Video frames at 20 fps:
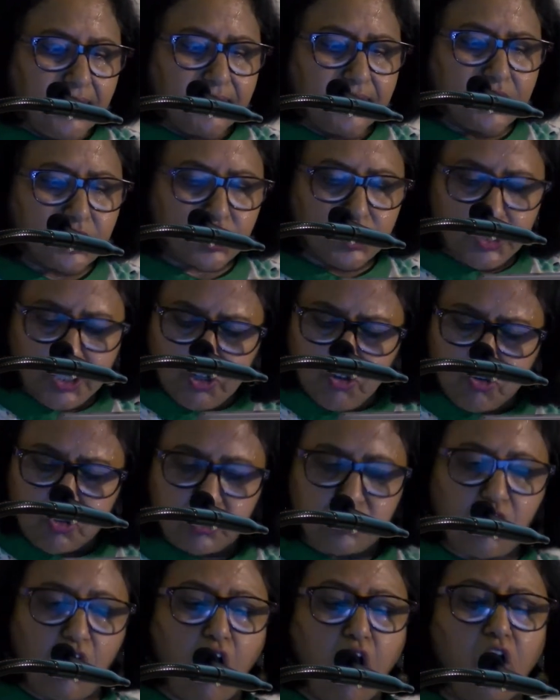This new
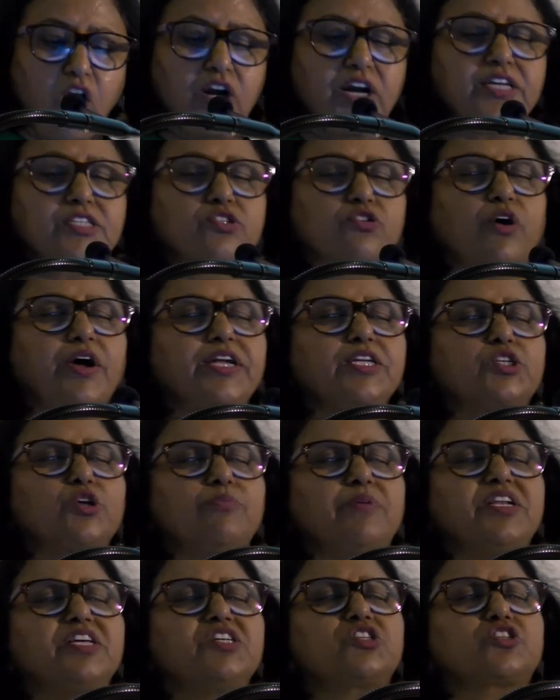song is going to
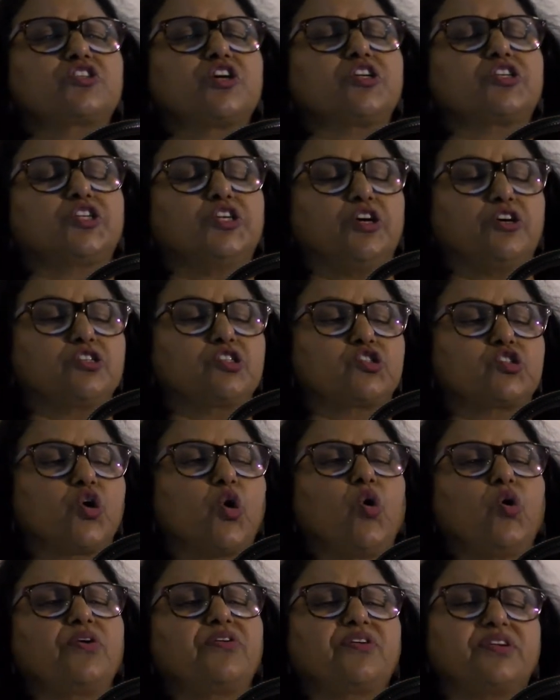minister to your
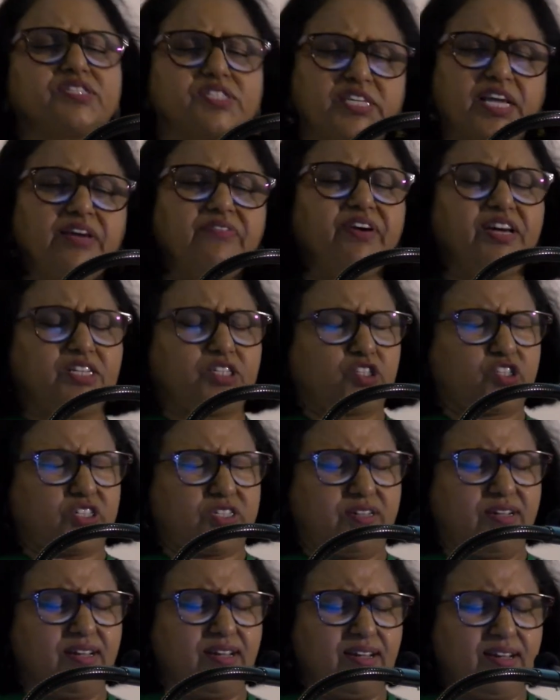soul. Receive it.
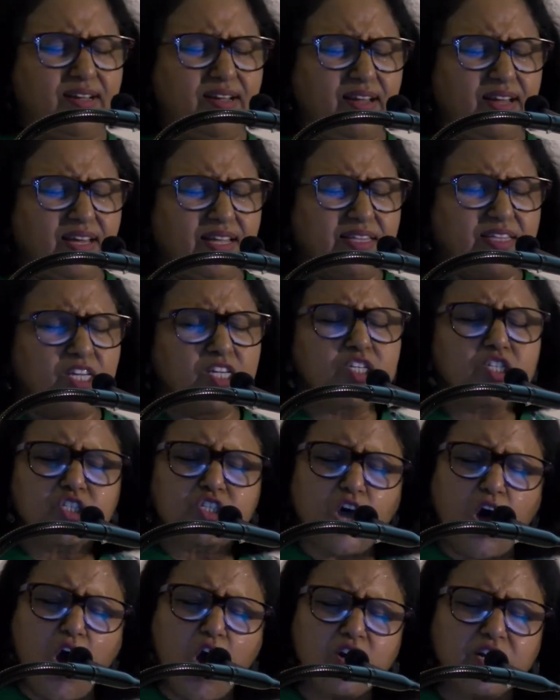This
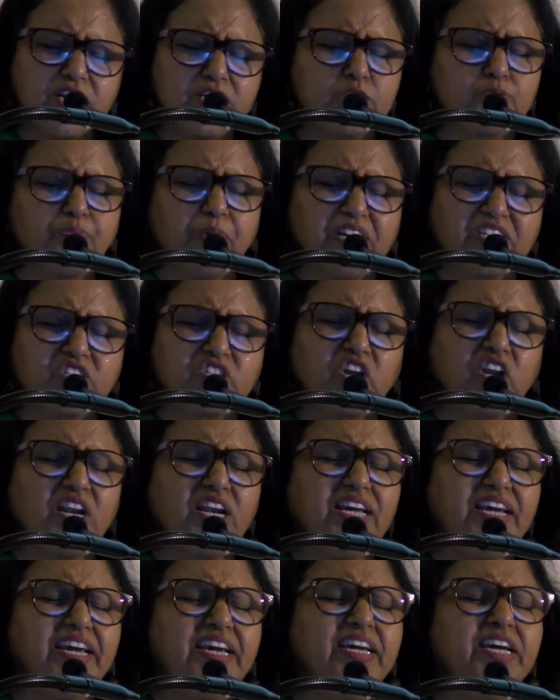song is
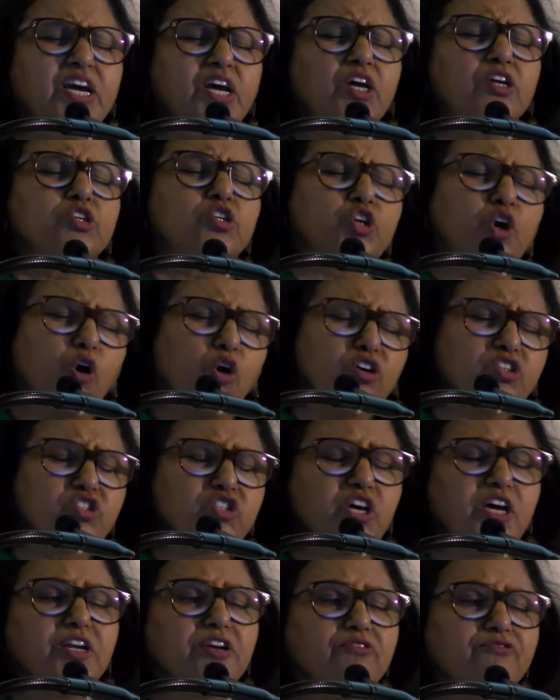specially
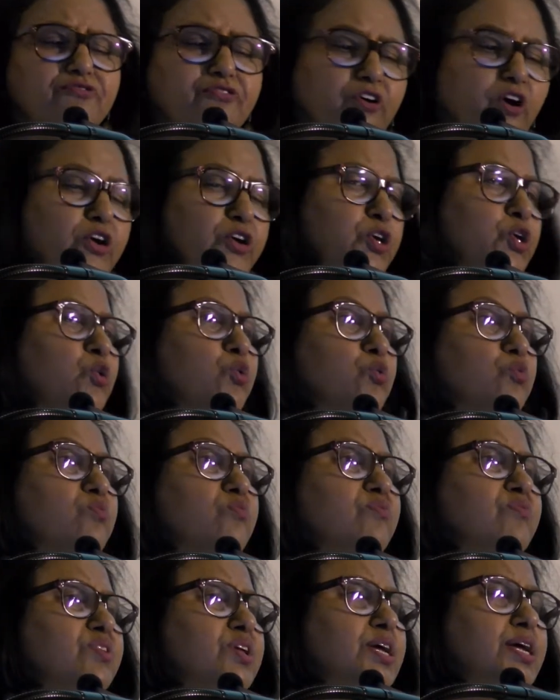chosen for you.
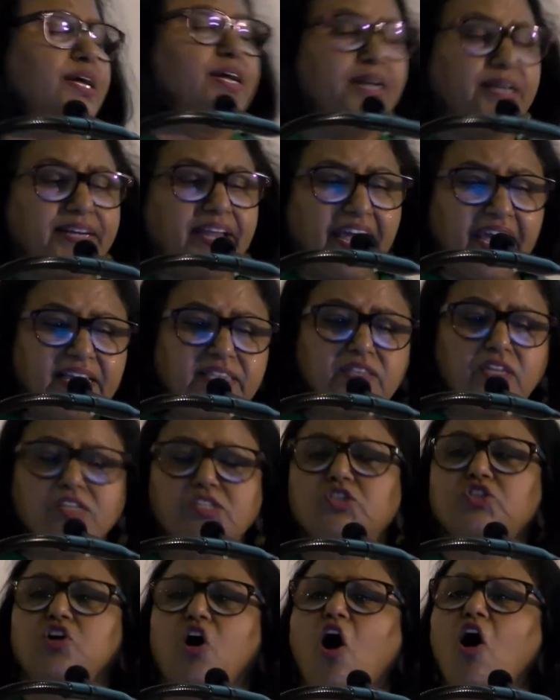Take
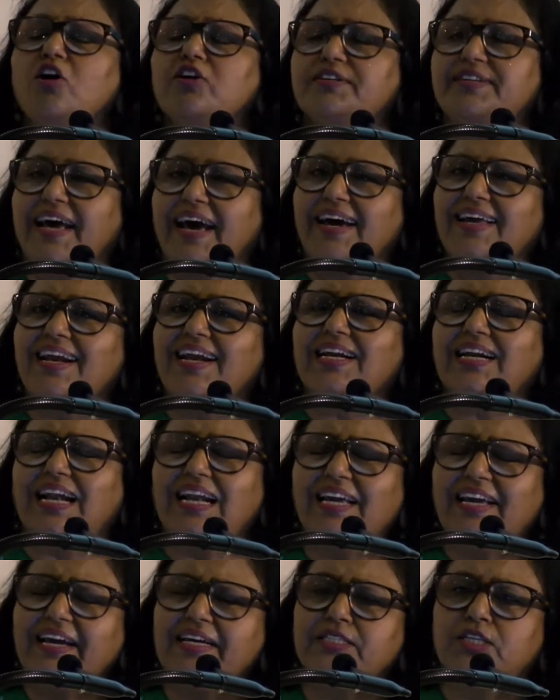this song
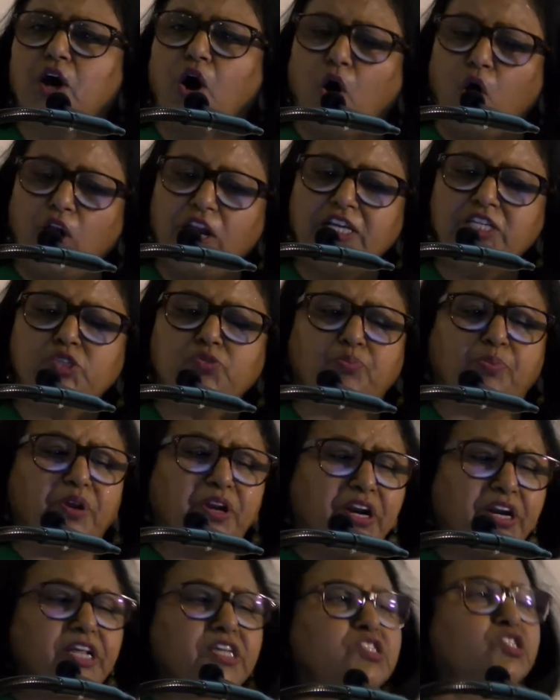directly as the Holy
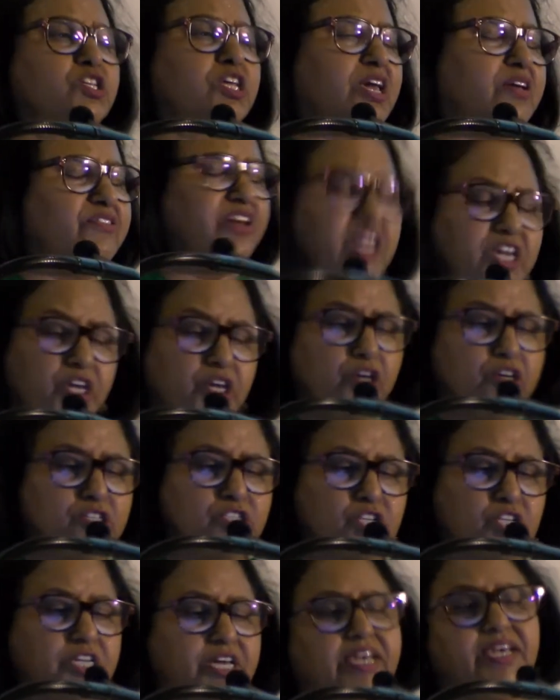Spirit is giving you
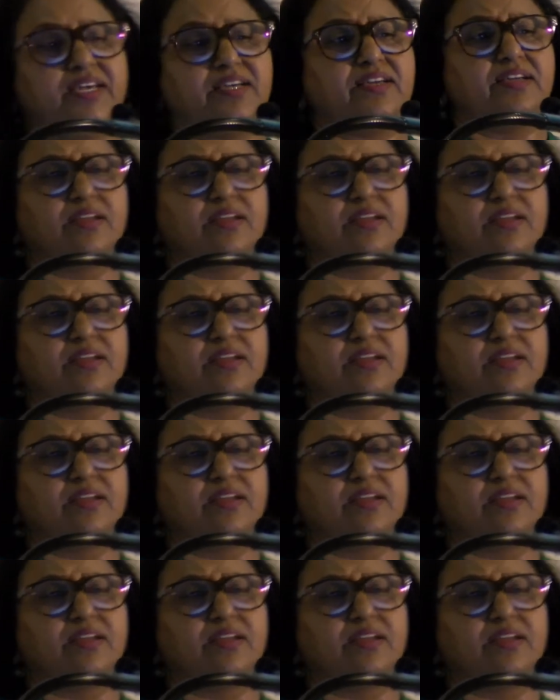today.